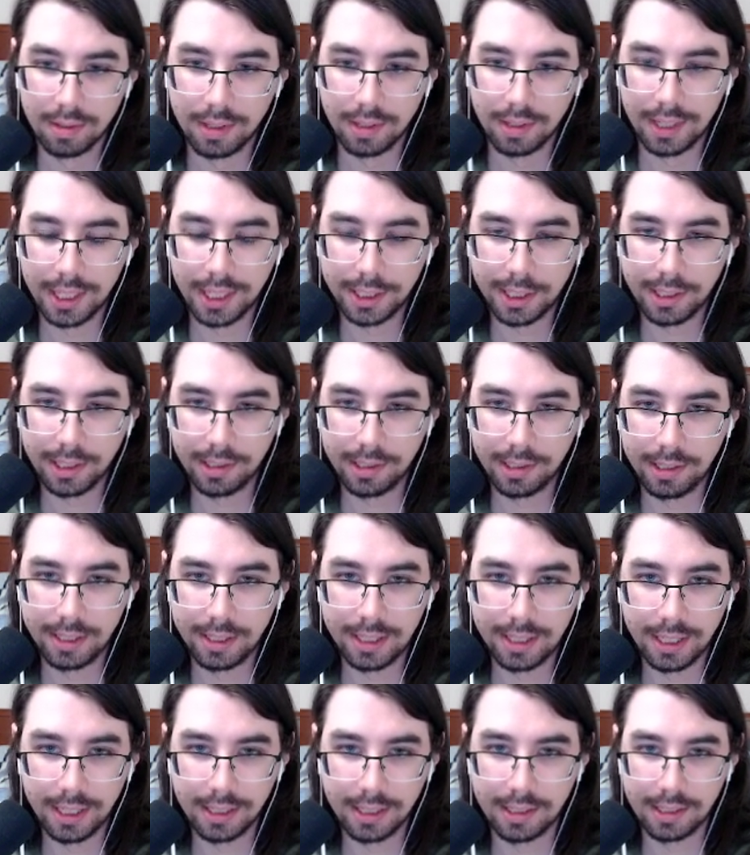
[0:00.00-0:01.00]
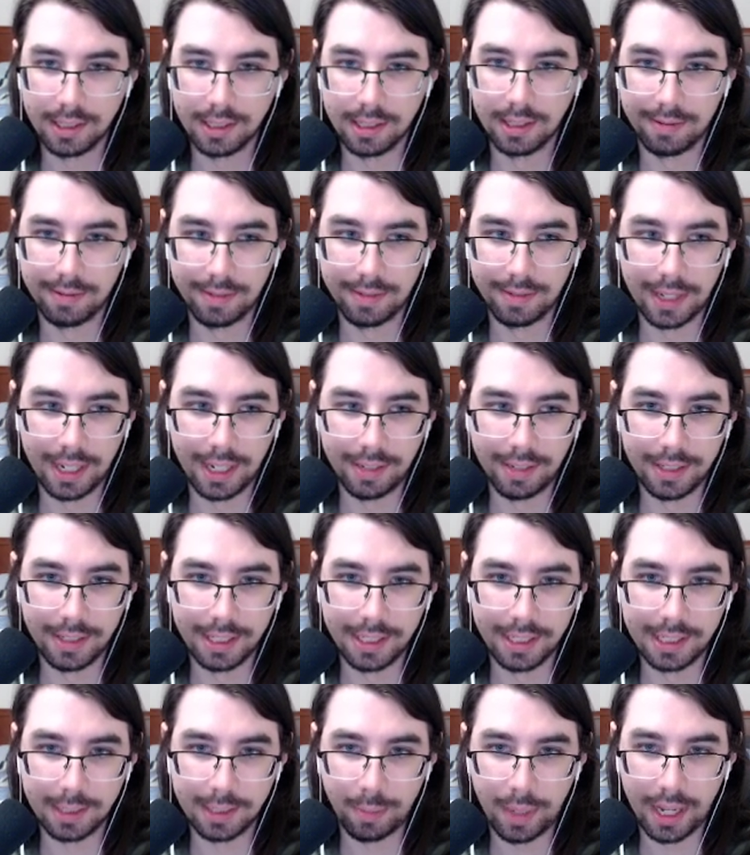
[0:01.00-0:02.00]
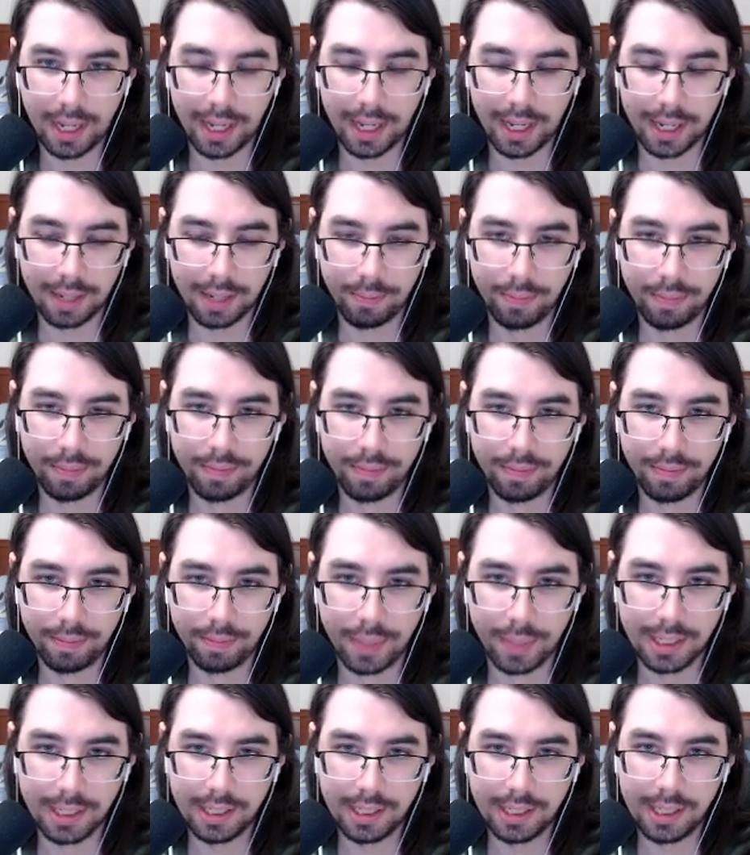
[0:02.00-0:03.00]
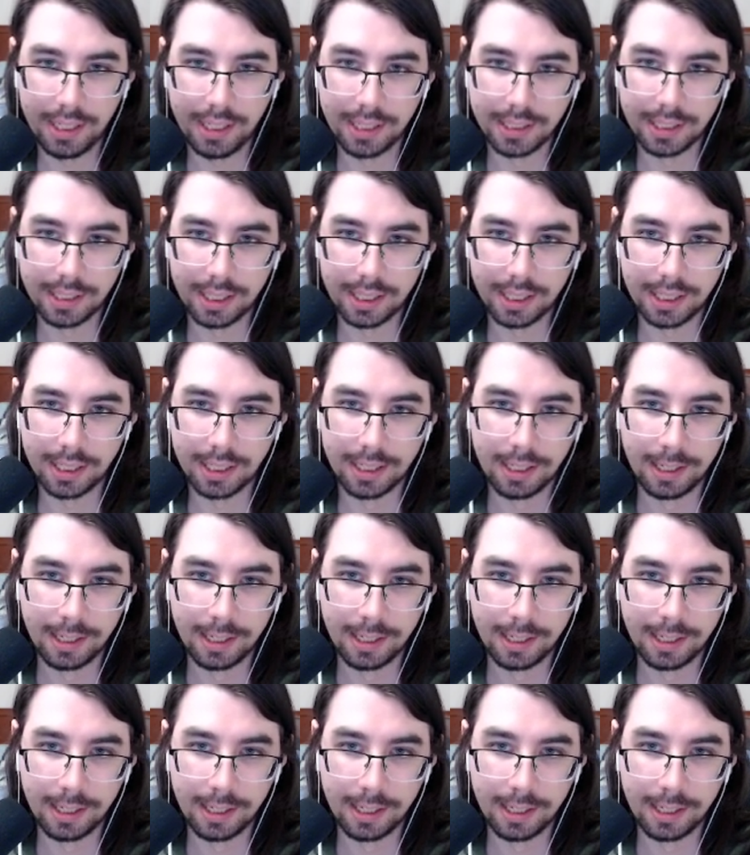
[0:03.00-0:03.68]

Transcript: Lots of good things on 5 in this pack. Monkeys in.